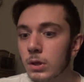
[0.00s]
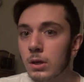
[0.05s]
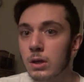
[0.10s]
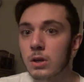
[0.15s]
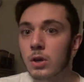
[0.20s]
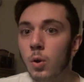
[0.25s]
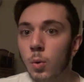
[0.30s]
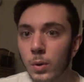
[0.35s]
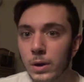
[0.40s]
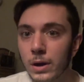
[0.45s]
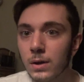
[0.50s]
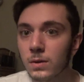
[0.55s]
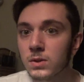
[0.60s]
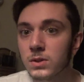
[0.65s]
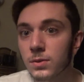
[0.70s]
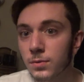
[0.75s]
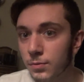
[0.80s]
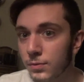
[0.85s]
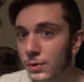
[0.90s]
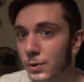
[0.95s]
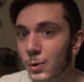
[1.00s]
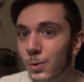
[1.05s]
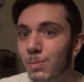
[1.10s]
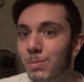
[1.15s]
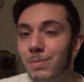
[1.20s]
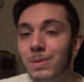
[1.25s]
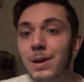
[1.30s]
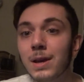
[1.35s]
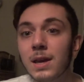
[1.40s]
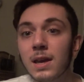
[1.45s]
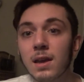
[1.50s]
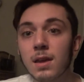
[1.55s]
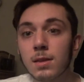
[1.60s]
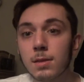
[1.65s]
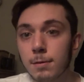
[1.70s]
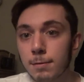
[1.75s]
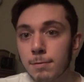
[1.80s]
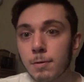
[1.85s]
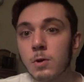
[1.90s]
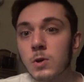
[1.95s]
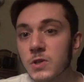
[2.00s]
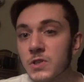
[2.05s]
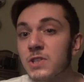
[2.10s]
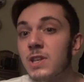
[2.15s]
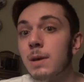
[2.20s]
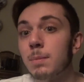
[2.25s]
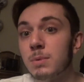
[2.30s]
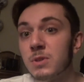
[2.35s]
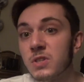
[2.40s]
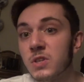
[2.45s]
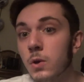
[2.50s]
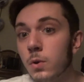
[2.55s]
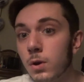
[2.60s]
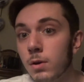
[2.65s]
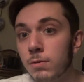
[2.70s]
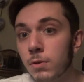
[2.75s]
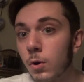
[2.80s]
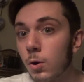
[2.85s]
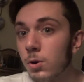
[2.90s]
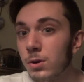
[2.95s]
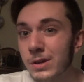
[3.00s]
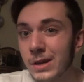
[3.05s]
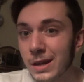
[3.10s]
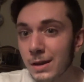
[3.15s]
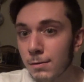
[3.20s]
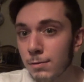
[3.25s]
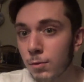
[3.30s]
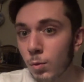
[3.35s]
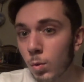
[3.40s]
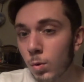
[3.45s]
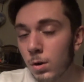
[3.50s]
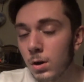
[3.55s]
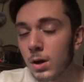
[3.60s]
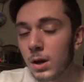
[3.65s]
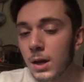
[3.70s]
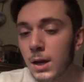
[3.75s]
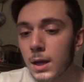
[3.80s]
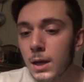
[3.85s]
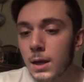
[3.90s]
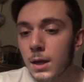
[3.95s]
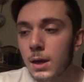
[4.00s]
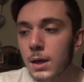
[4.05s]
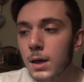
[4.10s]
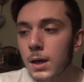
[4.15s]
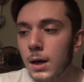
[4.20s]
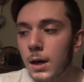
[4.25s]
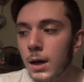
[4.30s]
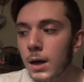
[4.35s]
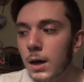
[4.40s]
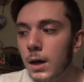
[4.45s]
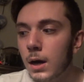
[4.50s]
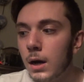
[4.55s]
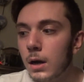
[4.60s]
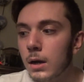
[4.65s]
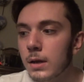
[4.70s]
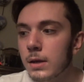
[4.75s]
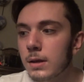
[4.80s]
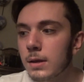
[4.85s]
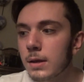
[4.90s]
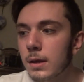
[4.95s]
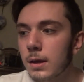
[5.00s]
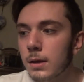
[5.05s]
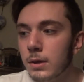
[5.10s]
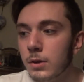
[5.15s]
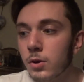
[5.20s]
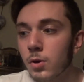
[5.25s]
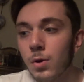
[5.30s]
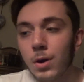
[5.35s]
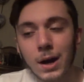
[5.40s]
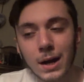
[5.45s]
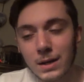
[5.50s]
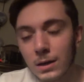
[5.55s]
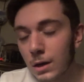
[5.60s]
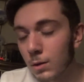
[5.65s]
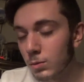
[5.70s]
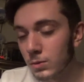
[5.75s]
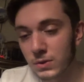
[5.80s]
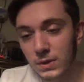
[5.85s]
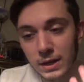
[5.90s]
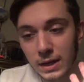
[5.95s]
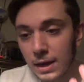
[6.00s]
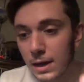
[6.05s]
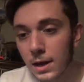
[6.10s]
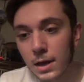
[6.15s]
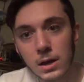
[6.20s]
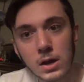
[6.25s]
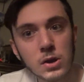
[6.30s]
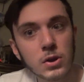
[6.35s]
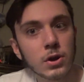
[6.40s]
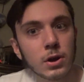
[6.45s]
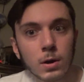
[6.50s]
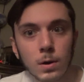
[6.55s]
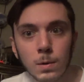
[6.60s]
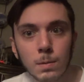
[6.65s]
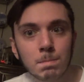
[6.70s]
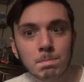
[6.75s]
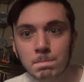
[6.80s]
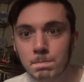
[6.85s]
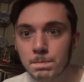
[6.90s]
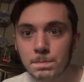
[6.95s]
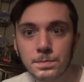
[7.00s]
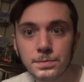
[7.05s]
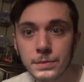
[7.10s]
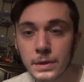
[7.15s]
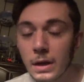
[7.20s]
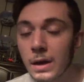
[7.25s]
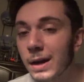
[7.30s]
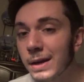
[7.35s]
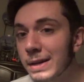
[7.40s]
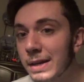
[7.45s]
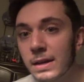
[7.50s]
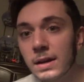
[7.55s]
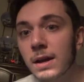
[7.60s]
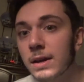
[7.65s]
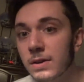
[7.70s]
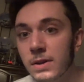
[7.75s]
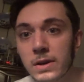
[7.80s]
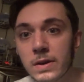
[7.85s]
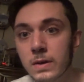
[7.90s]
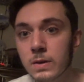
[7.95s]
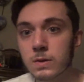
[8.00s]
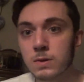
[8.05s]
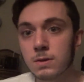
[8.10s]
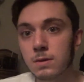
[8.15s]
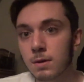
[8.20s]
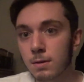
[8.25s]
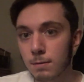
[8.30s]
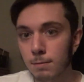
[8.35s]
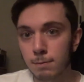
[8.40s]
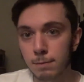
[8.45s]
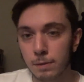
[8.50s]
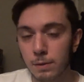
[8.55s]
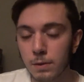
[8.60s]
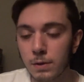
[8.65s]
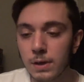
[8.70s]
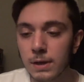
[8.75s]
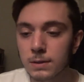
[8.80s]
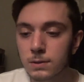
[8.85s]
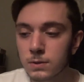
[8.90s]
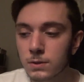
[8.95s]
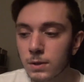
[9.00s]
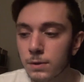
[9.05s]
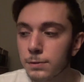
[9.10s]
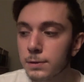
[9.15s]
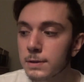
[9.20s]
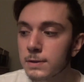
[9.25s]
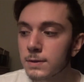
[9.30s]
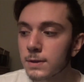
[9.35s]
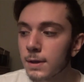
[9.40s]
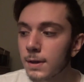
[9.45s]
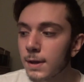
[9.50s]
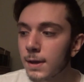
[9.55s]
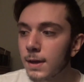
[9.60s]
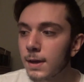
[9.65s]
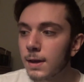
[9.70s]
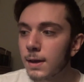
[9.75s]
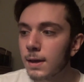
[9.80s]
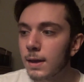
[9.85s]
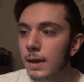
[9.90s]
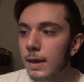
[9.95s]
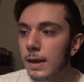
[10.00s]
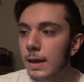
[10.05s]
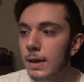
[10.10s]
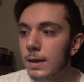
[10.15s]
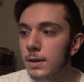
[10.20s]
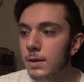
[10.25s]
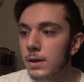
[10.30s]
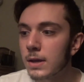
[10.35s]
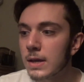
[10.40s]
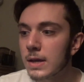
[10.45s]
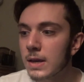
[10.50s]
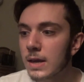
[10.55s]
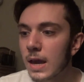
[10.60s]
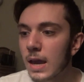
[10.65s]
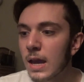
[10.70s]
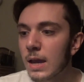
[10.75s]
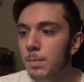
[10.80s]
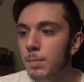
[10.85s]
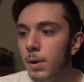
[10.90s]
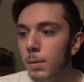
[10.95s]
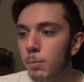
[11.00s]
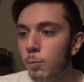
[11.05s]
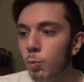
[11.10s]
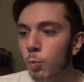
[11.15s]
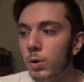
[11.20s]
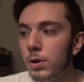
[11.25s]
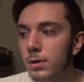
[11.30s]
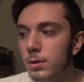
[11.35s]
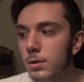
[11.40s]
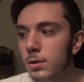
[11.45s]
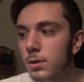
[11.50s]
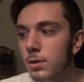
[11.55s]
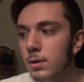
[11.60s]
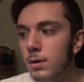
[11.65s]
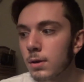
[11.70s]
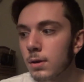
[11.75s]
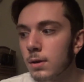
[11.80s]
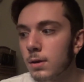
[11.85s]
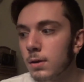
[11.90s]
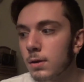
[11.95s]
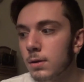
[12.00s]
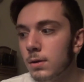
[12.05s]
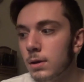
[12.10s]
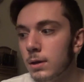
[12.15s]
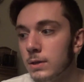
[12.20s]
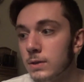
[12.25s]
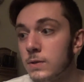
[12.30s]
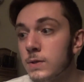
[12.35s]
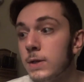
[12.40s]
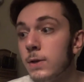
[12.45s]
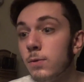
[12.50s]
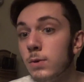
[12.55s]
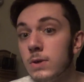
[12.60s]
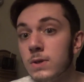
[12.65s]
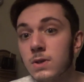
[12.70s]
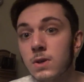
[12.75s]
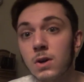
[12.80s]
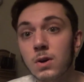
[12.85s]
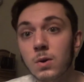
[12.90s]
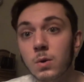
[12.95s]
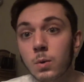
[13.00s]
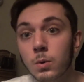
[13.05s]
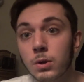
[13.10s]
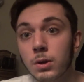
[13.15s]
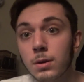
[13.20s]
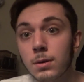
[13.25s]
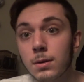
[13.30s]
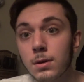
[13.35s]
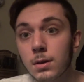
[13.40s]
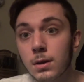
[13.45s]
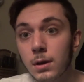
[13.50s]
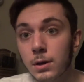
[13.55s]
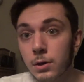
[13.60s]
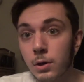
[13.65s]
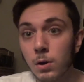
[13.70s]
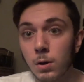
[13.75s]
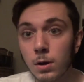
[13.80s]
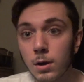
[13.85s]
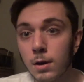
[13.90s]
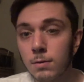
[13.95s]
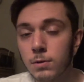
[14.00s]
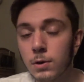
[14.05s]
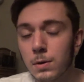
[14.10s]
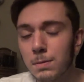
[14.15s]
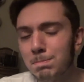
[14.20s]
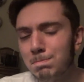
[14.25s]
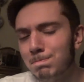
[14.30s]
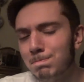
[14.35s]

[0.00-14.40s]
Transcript: going out to film the first episode of Ardening 4, uh, you know, I, I was like, hey, you know, I need ideas for the next series. And he came up with a series called Undercover.